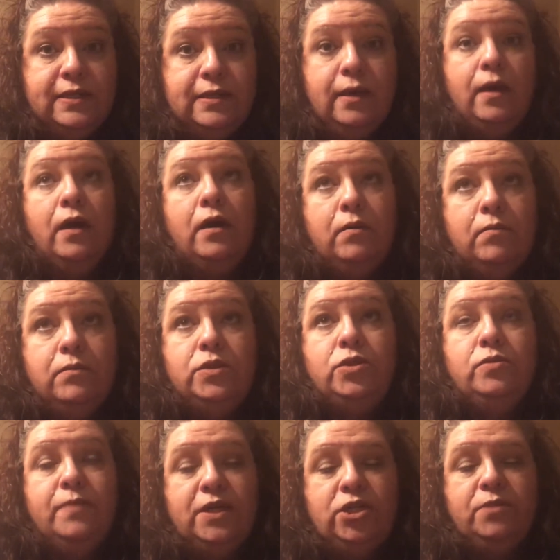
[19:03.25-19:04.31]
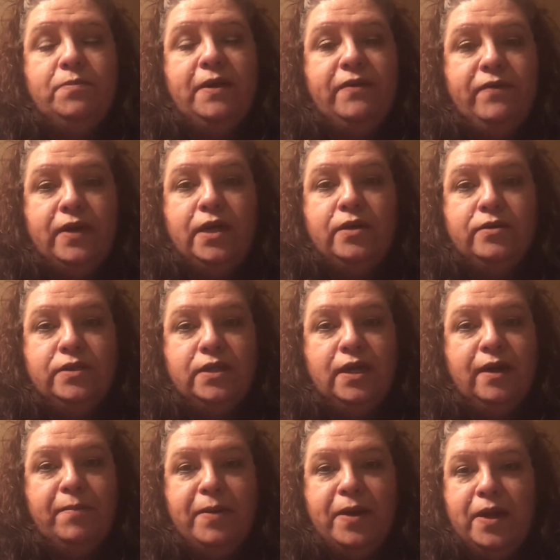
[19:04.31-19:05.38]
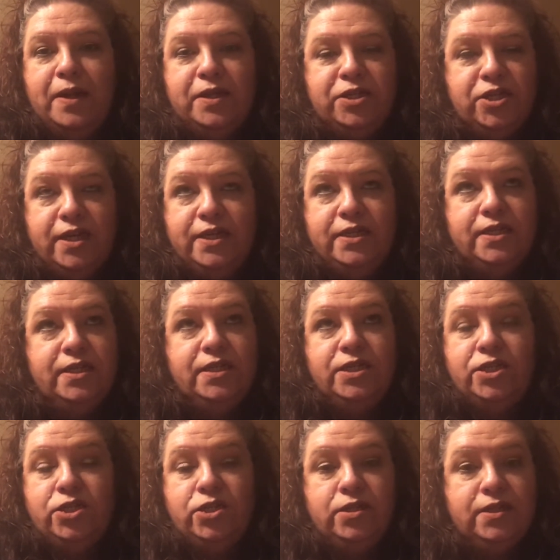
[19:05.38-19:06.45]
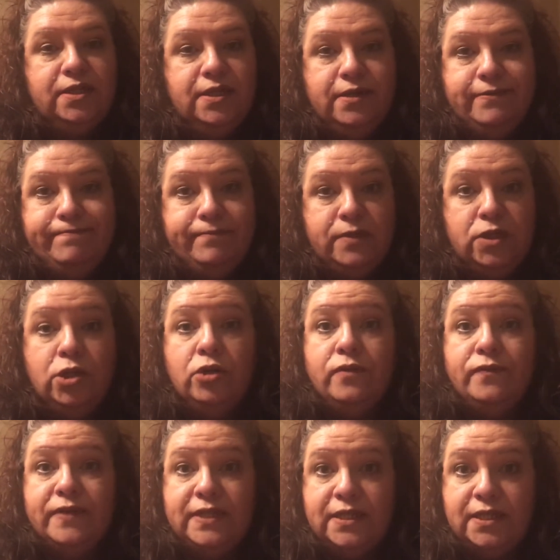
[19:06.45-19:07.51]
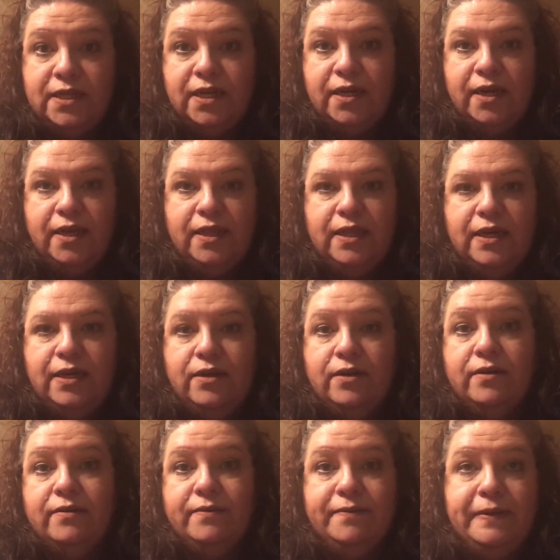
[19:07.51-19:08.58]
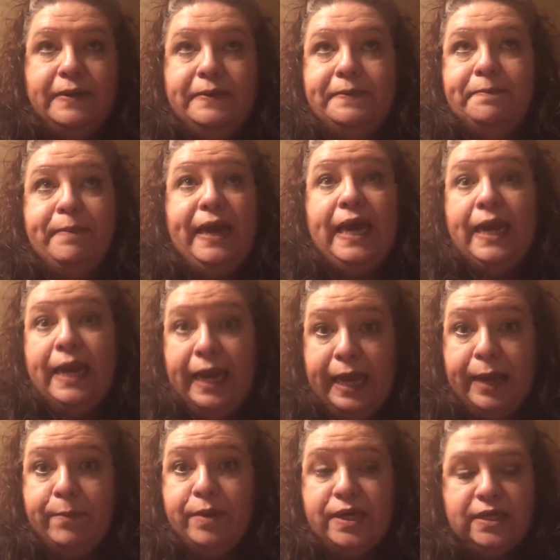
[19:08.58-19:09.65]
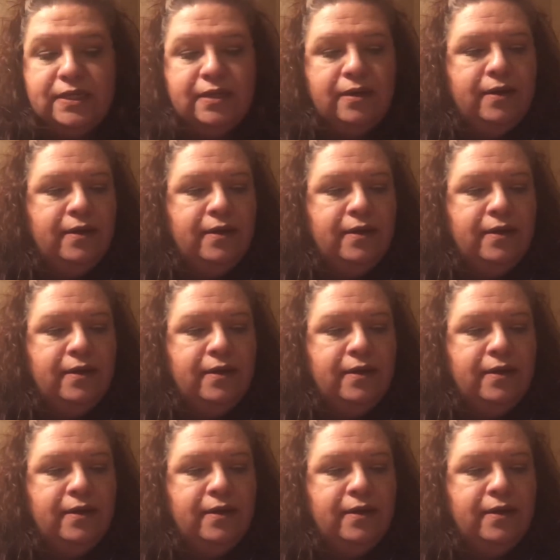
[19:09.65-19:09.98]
say too much in my videos, and I apologize. It's just a nervous tick, I think, or bad habit.